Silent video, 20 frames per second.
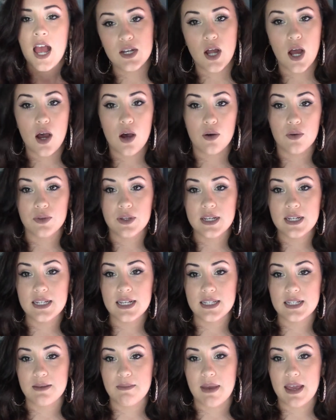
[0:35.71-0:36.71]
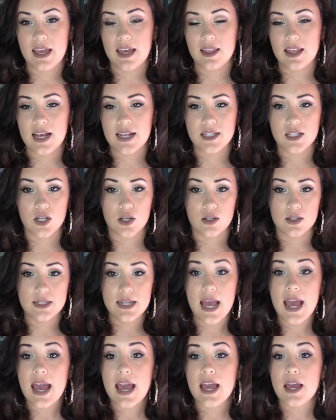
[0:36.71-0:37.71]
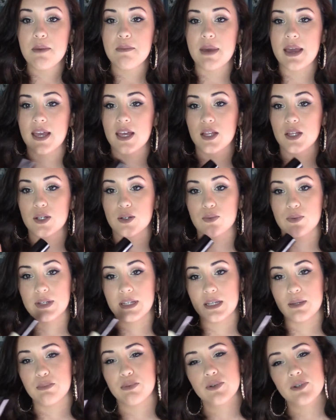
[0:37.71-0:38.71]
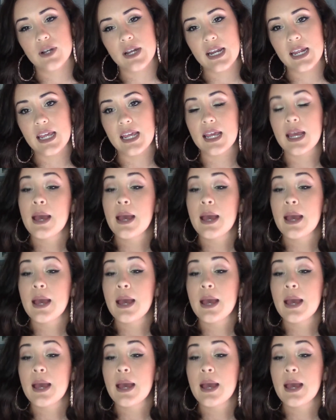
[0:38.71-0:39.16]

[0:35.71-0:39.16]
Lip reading: Not only does it make it last all day, make it look really pretty,